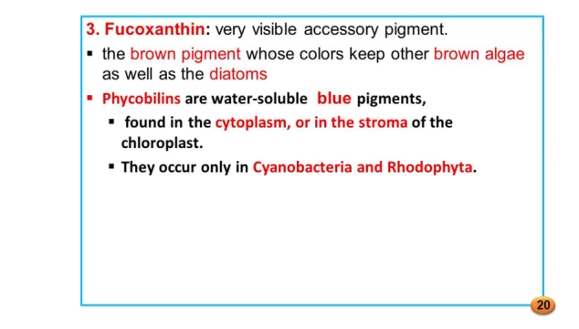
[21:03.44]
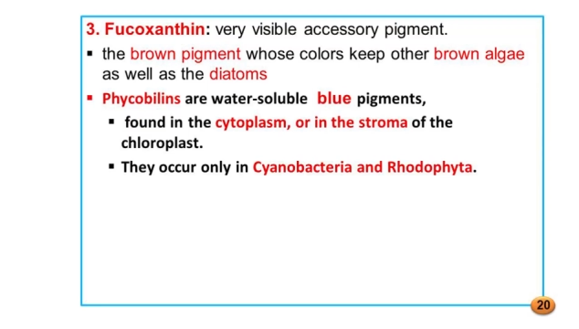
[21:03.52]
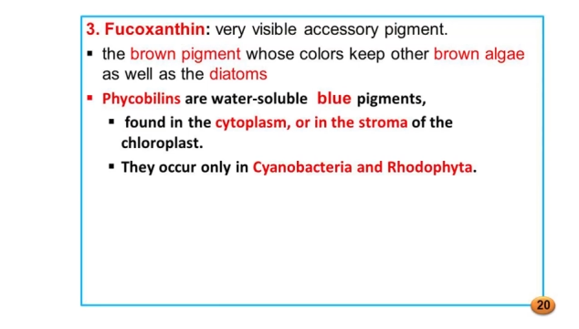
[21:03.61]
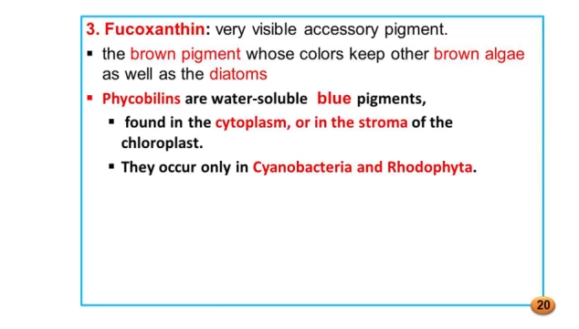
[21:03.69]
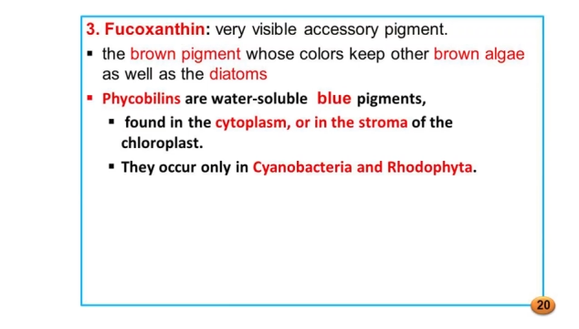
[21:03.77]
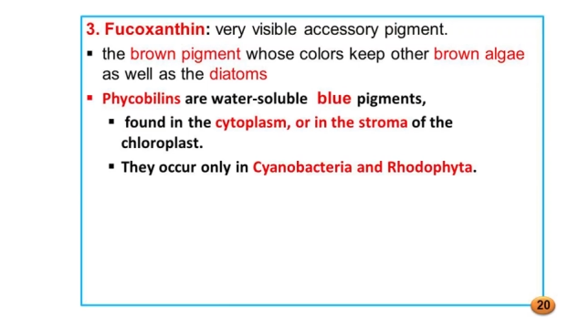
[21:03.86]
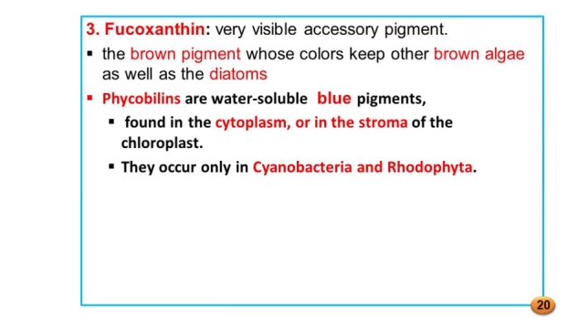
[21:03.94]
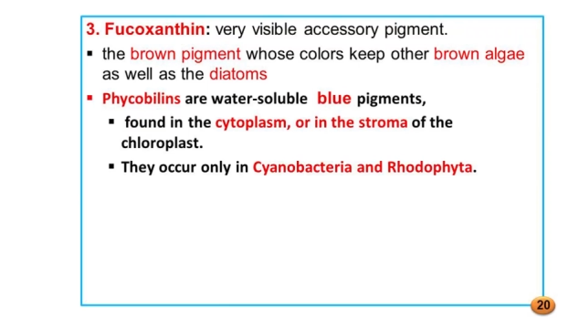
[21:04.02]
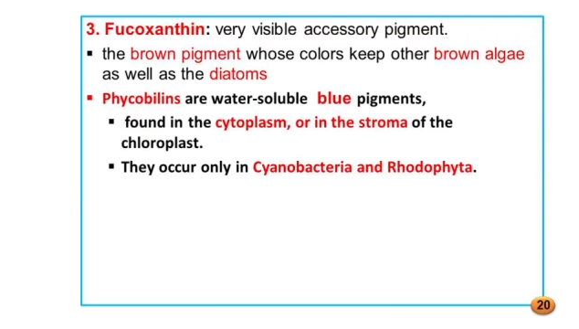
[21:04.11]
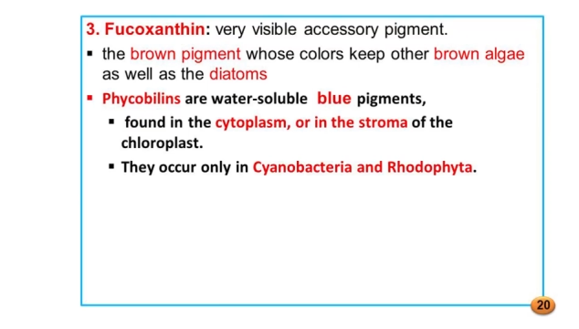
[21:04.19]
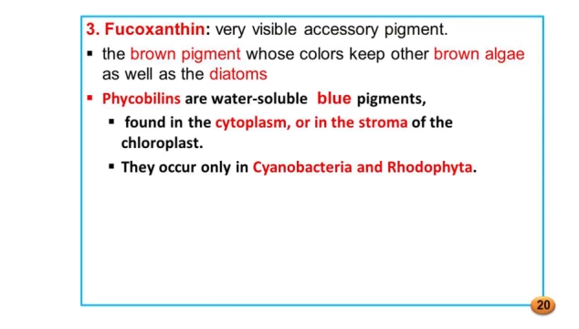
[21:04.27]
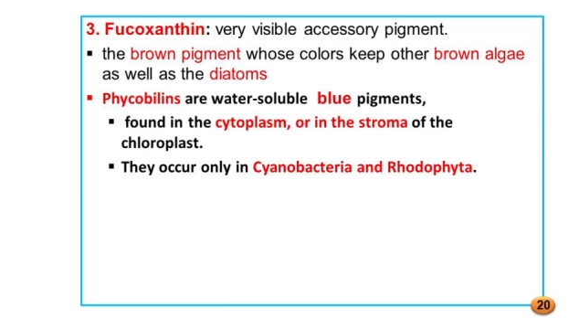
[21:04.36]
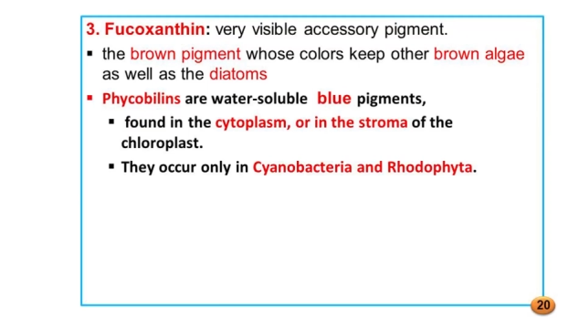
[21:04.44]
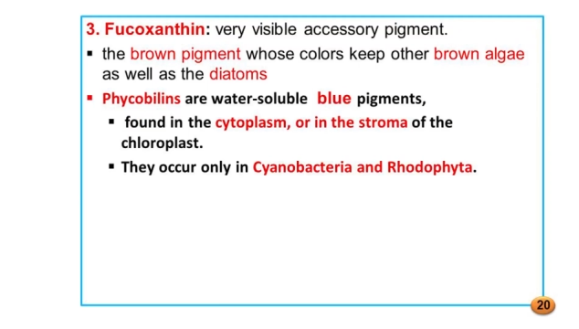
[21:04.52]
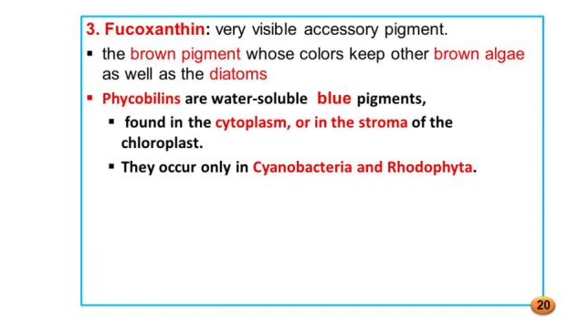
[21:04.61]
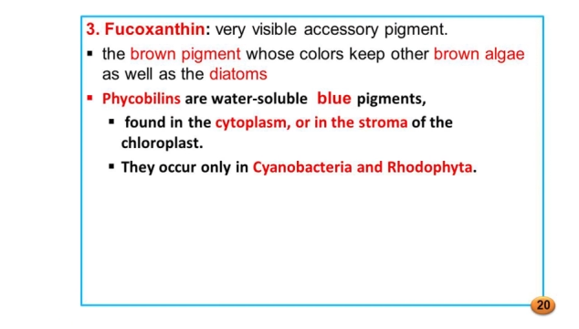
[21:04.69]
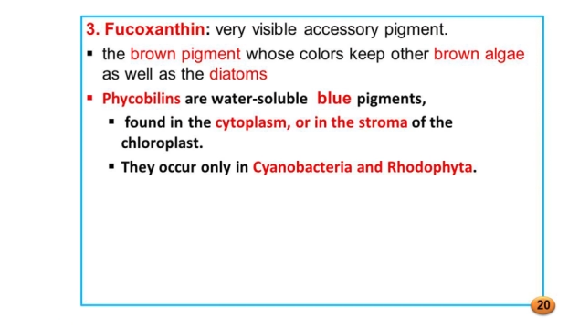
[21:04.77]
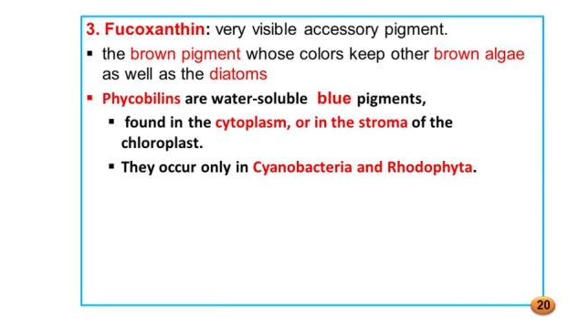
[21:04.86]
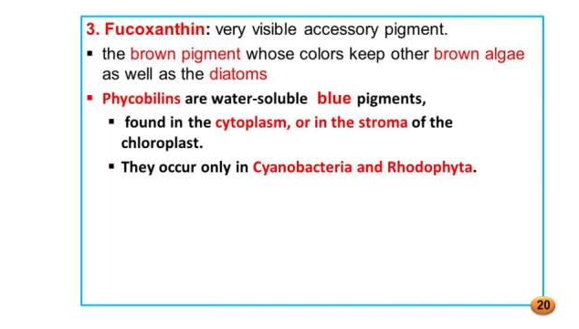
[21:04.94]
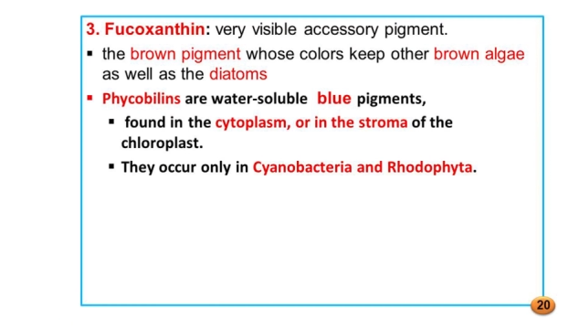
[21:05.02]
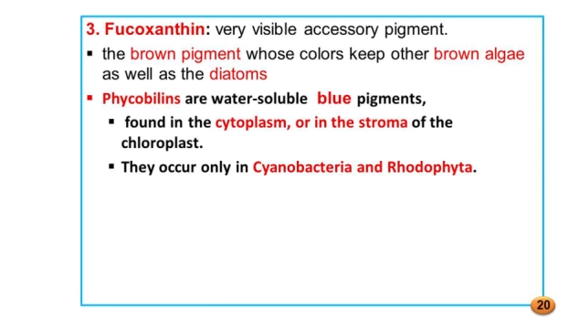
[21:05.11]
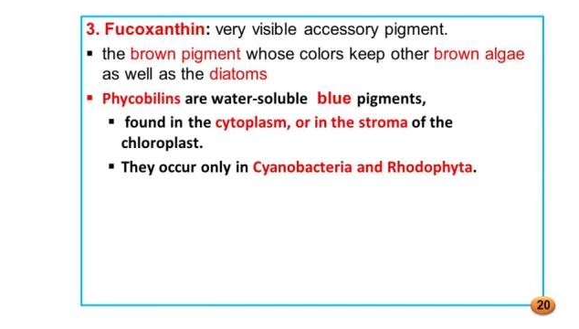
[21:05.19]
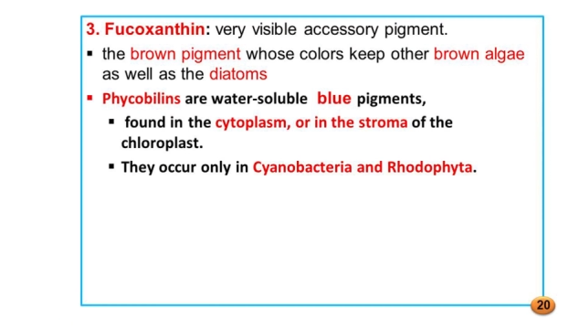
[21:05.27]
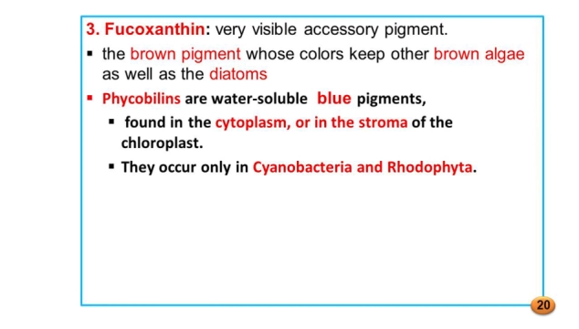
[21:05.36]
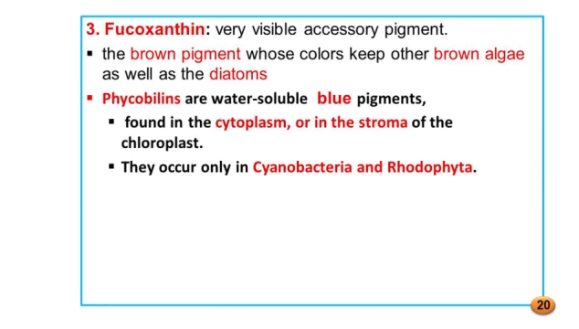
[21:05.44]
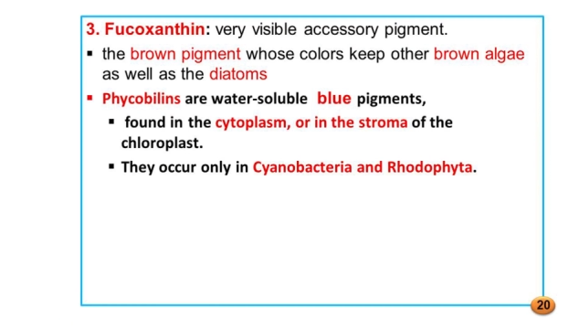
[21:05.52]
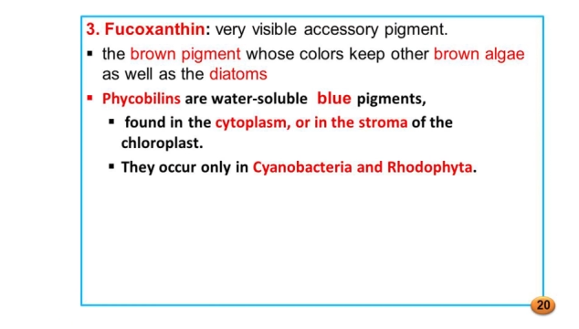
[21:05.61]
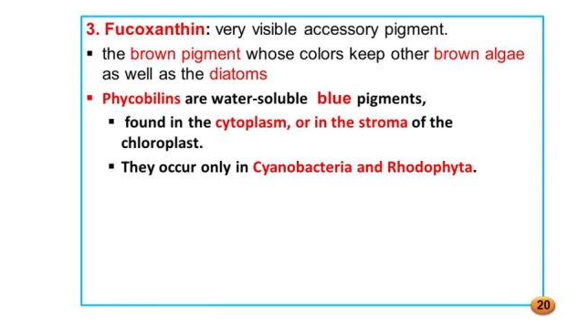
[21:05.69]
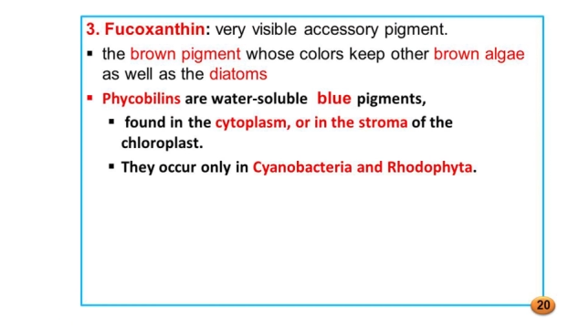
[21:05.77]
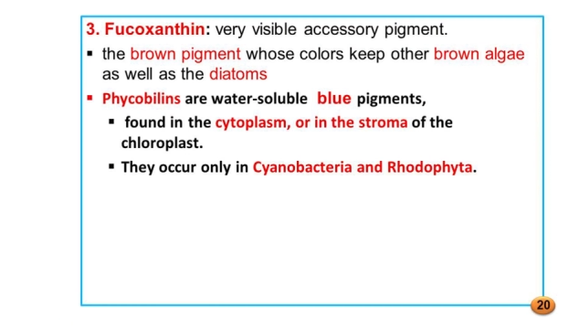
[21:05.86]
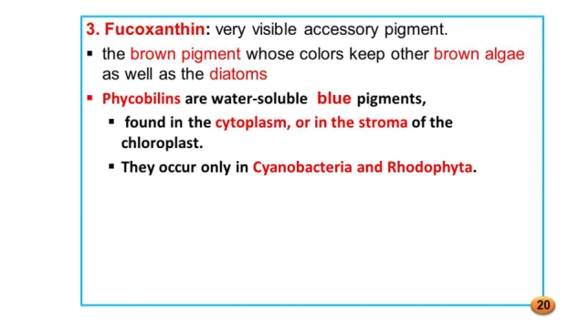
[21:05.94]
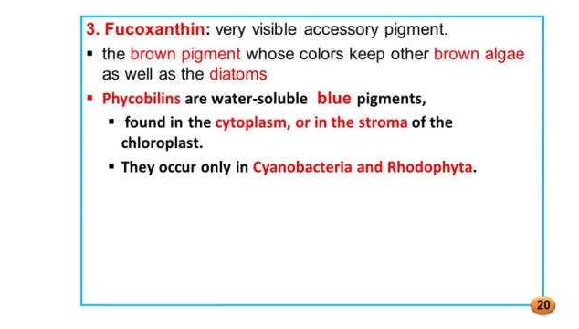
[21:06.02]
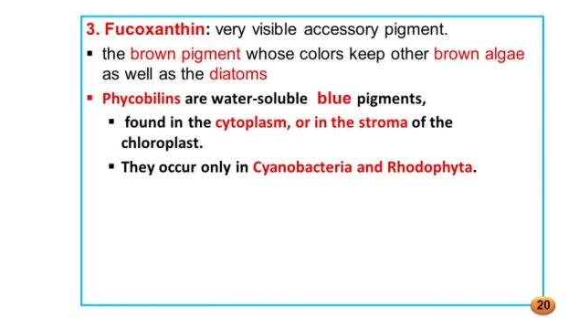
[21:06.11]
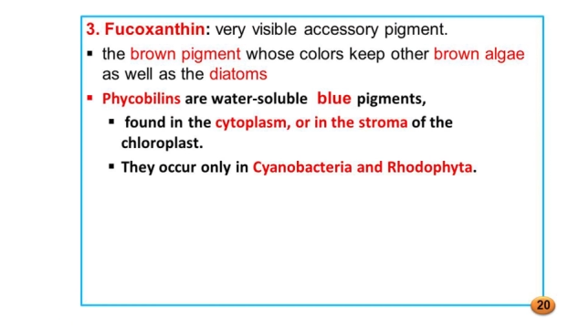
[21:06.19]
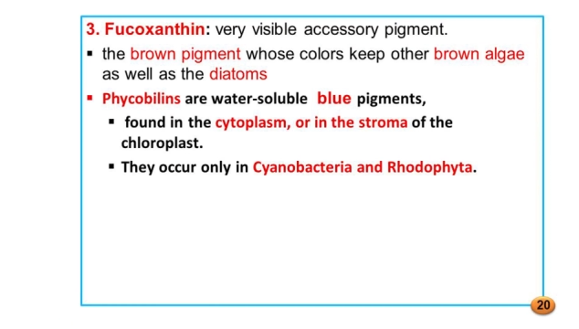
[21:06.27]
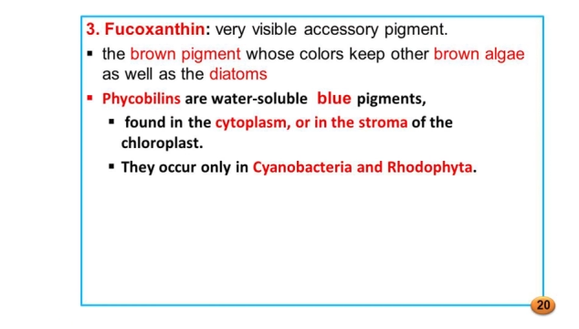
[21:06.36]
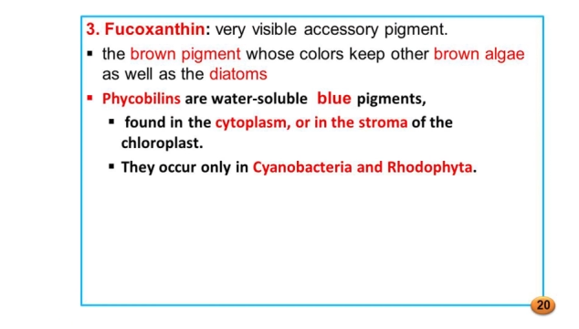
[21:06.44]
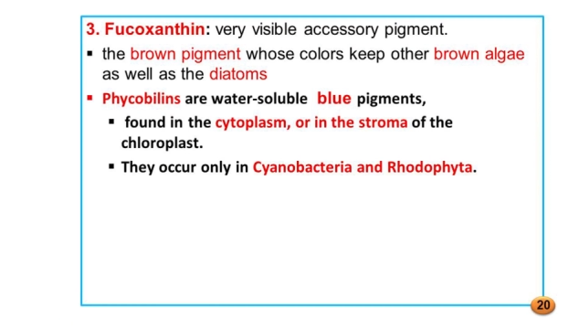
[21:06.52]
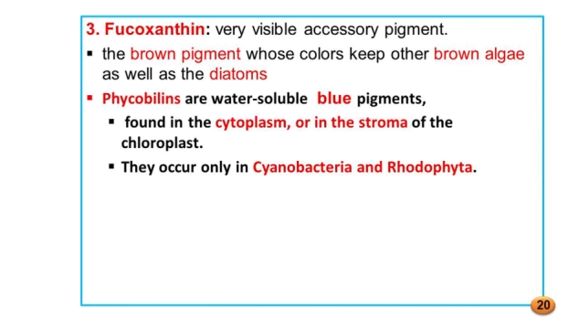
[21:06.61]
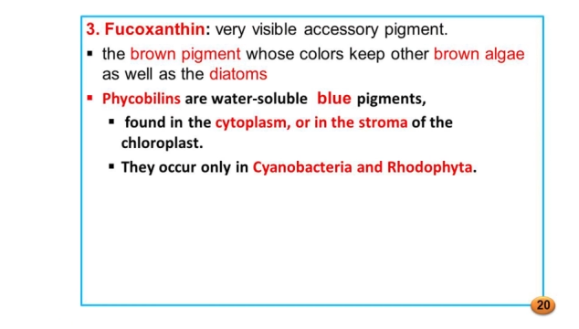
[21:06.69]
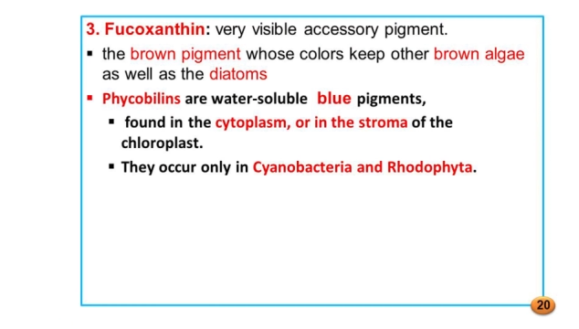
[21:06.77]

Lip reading: No face is visible, so there are no lips to read.